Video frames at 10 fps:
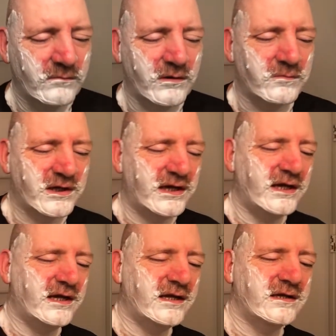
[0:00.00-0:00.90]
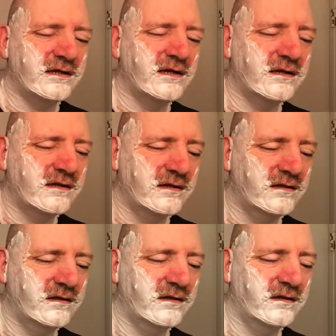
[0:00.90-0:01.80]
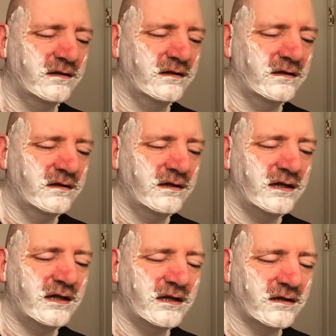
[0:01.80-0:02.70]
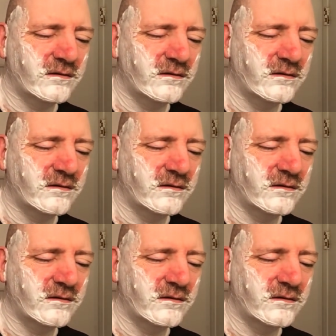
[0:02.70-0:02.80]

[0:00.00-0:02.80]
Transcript: we went ahead and he didn't